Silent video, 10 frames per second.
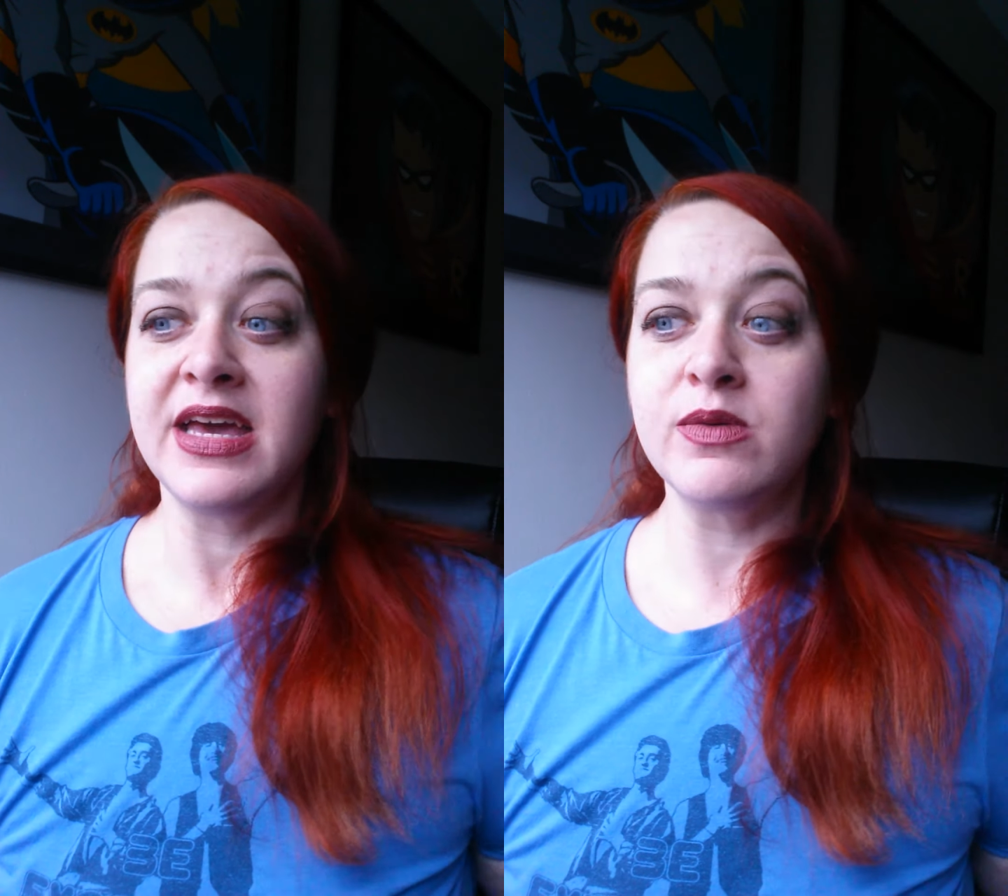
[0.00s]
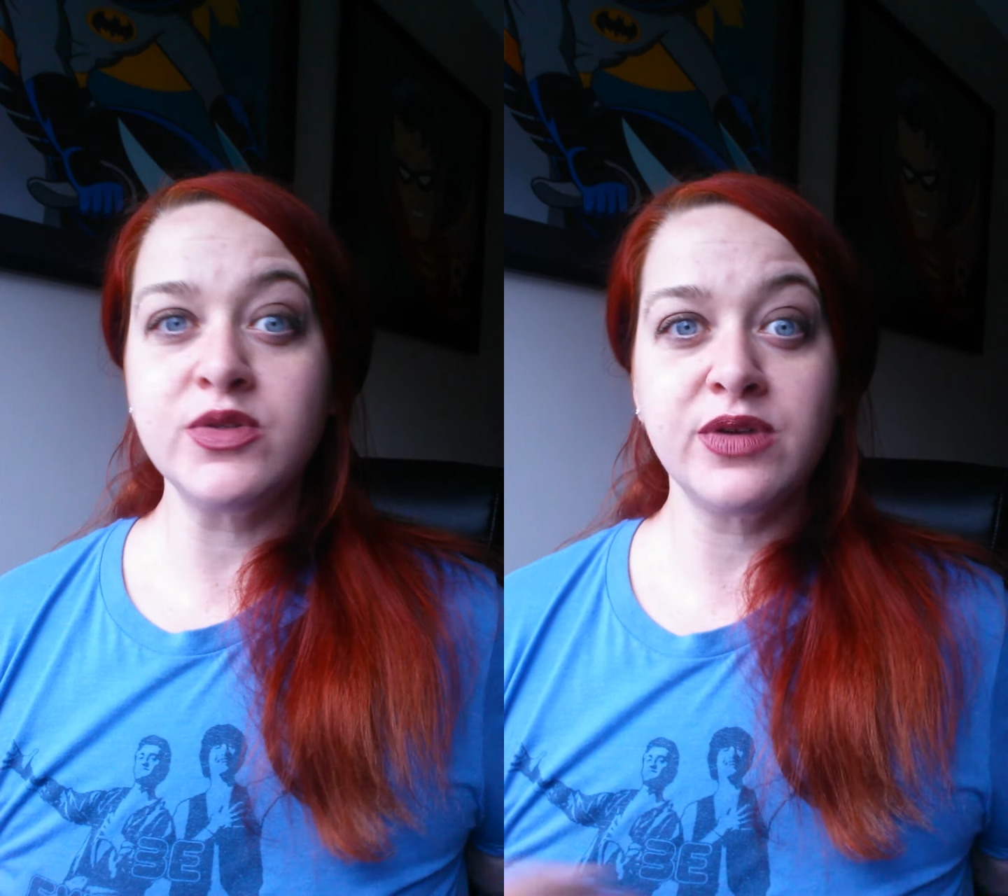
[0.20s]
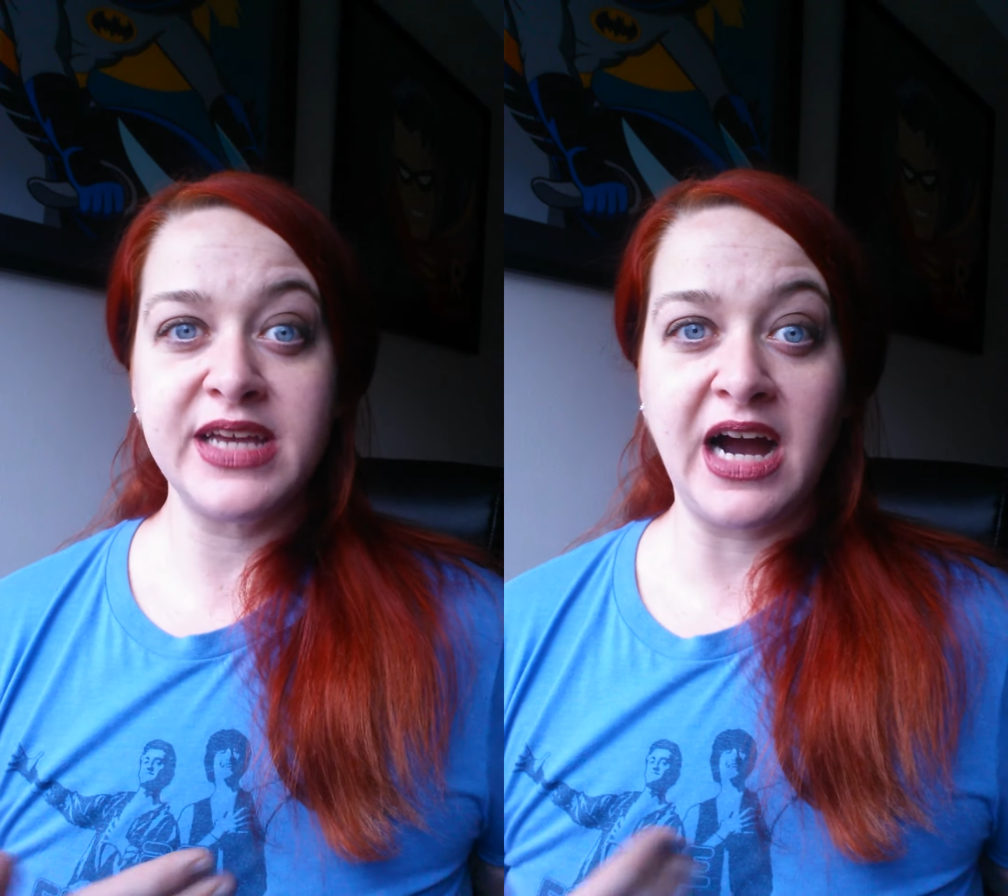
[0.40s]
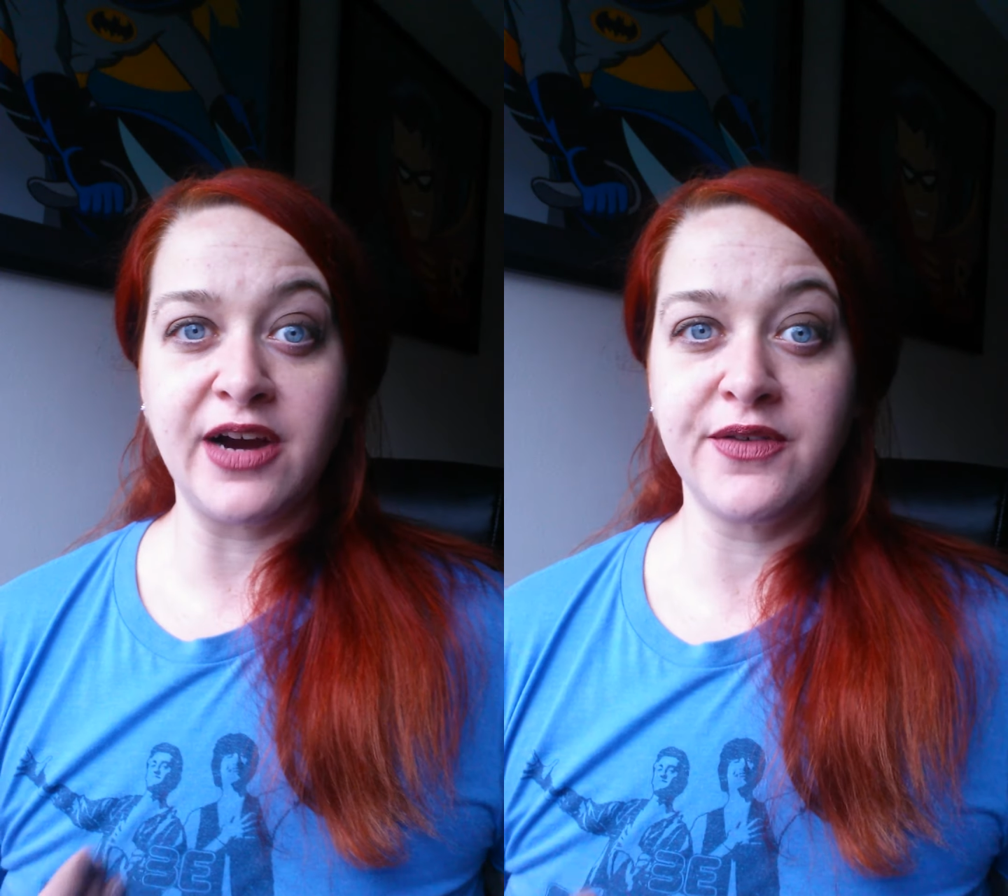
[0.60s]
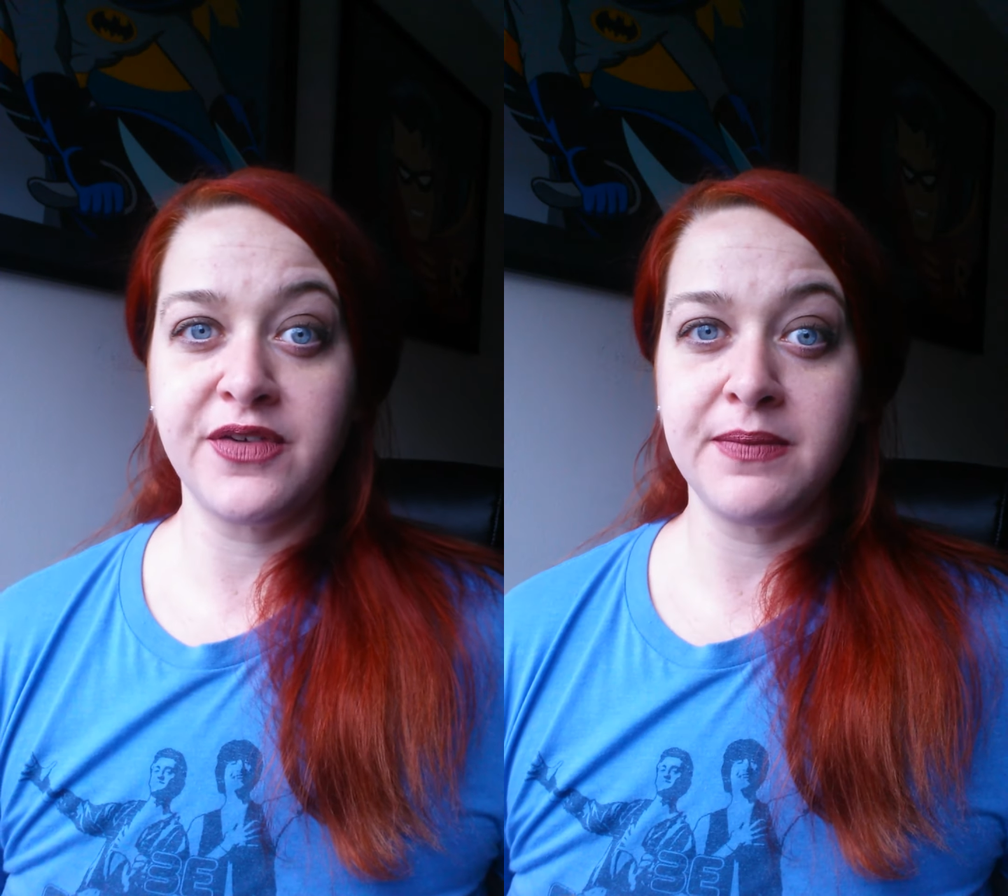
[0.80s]
it was really
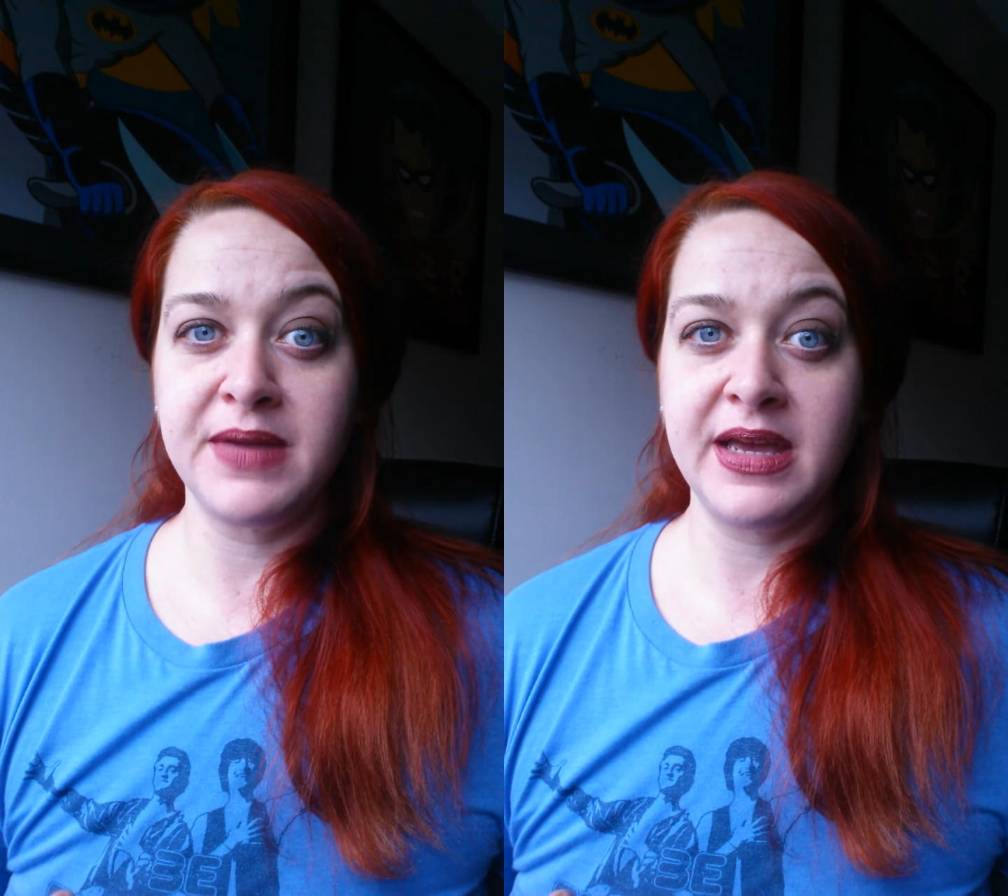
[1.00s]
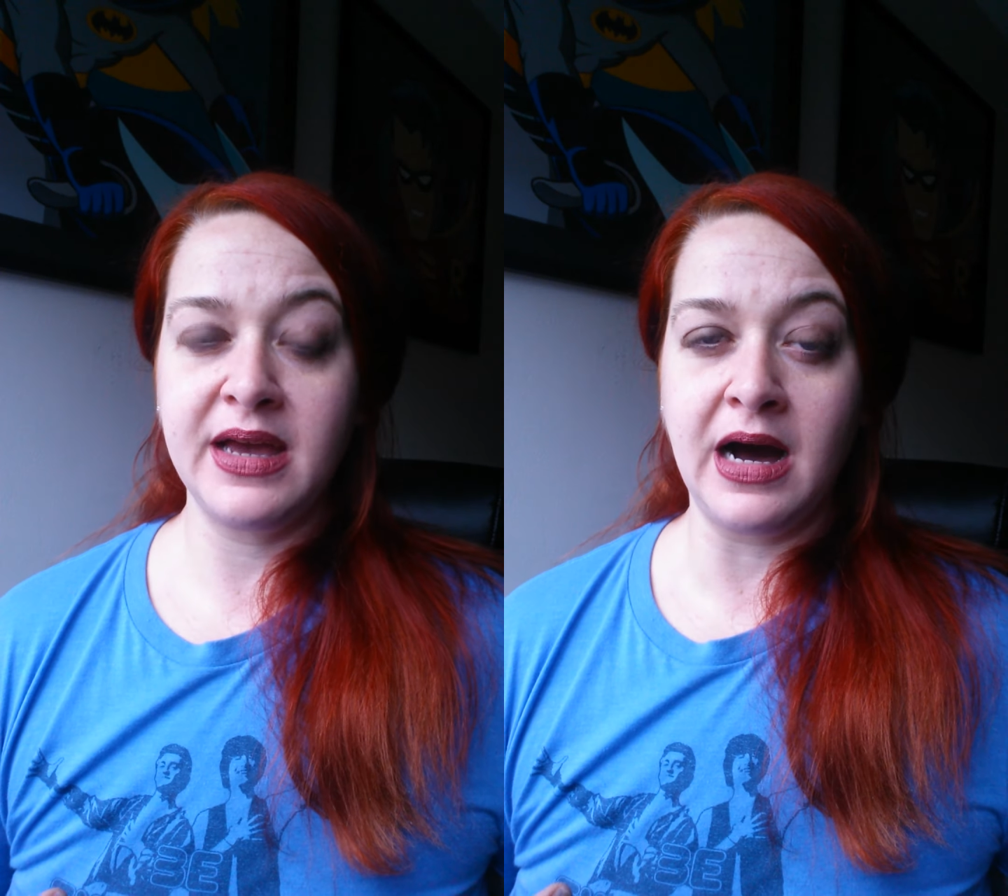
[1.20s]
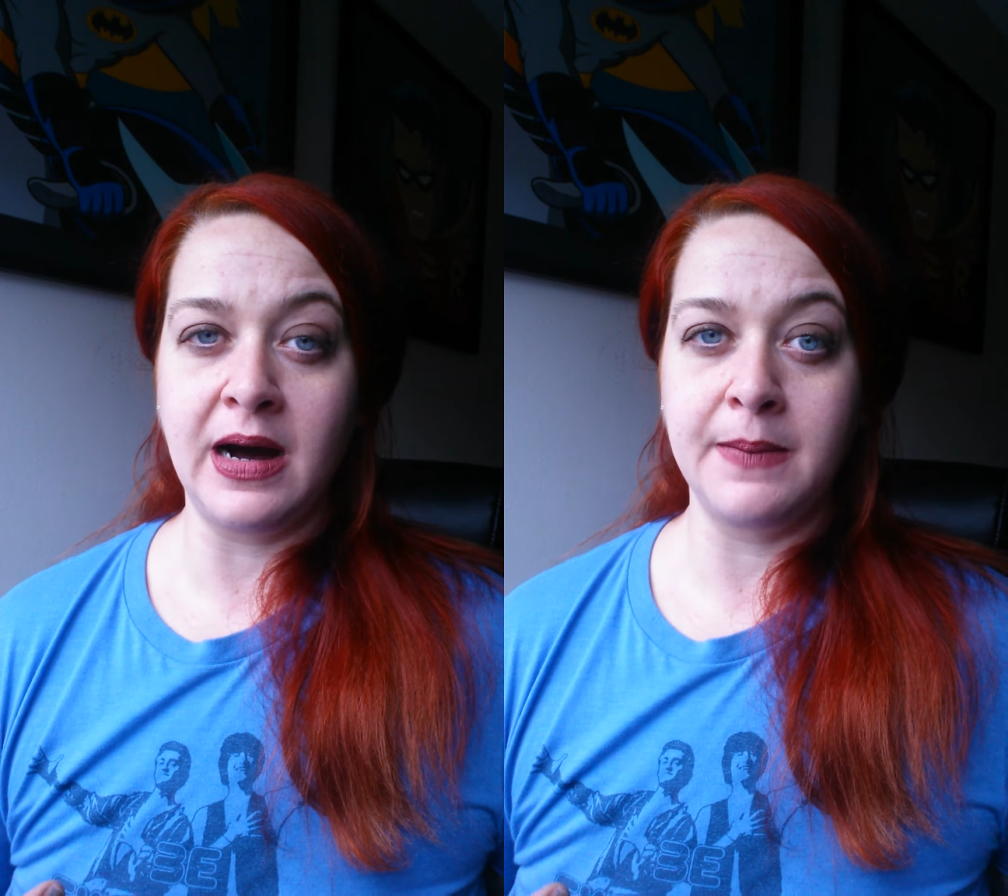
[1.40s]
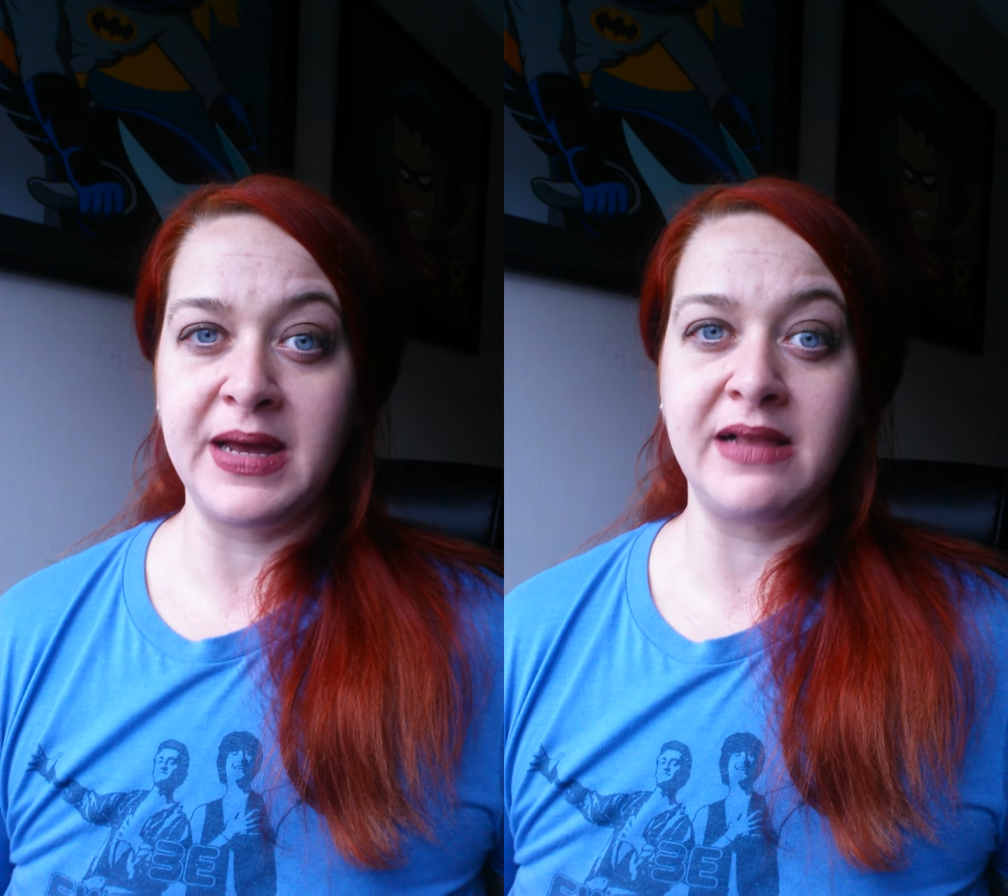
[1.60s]
hard for me and